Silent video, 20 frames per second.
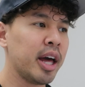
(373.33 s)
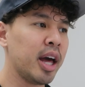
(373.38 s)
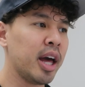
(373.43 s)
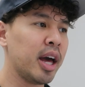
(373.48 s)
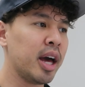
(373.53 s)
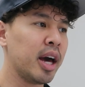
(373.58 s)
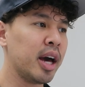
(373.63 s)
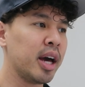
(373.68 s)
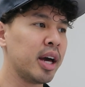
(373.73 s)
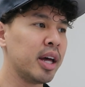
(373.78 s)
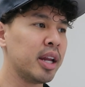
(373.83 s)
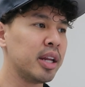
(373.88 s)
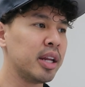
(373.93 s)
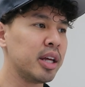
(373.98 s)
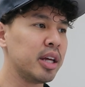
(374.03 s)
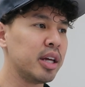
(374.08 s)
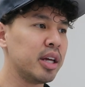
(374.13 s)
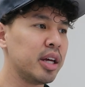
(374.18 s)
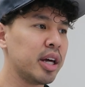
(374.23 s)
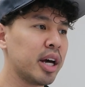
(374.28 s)
and
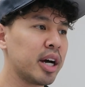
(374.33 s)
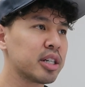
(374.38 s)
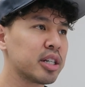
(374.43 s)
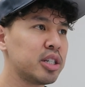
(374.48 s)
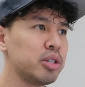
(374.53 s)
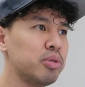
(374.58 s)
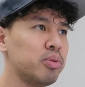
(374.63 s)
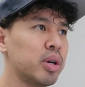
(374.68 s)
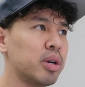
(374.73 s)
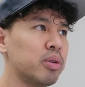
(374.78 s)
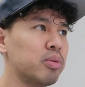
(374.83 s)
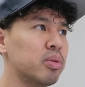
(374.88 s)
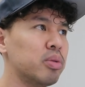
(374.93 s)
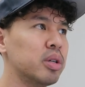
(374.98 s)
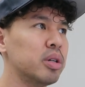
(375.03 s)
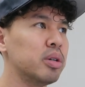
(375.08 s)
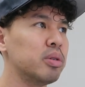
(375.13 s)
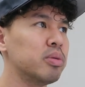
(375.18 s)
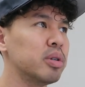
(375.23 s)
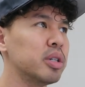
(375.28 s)
it actually went
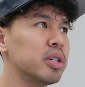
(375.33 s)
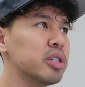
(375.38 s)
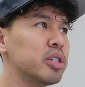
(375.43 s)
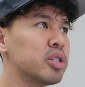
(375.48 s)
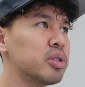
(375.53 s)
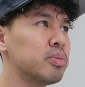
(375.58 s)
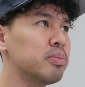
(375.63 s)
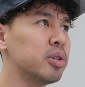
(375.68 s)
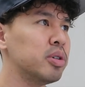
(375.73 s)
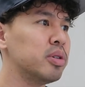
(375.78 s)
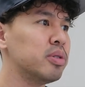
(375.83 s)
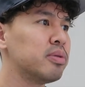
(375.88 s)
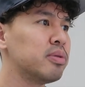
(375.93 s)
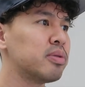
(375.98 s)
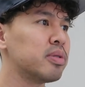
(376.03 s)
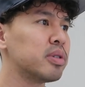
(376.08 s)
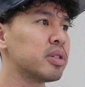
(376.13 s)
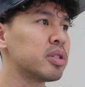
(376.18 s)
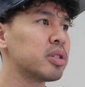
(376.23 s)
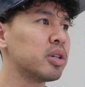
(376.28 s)
really really smooth.
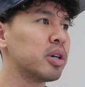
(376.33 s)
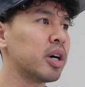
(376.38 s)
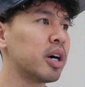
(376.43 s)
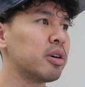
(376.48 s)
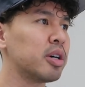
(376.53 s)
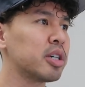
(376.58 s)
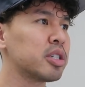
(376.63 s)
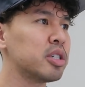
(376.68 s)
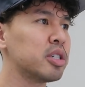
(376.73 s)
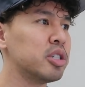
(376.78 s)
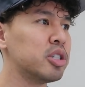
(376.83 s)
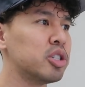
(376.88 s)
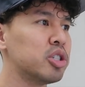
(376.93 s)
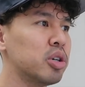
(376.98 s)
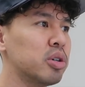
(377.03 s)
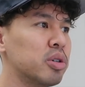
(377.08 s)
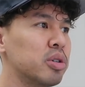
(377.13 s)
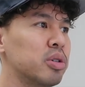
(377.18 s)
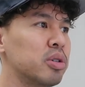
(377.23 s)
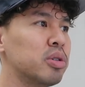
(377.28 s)
So I'll actually
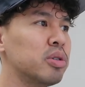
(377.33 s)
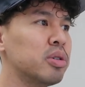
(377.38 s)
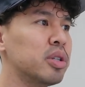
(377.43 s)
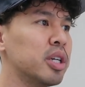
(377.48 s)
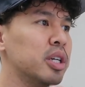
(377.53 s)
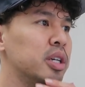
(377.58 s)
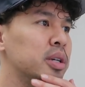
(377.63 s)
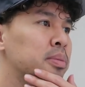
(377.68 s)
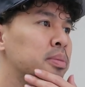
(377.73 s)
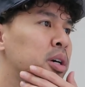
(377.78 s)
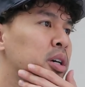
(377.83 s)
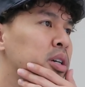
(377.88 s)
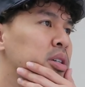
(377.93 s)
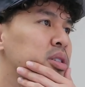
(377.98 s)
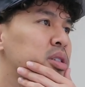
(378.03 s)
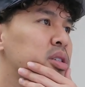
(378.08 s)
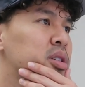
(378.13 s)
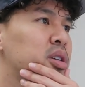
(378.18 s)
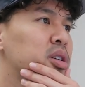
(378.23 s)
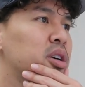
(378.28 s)
show you the
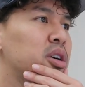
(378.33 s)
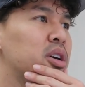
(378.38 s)
emails.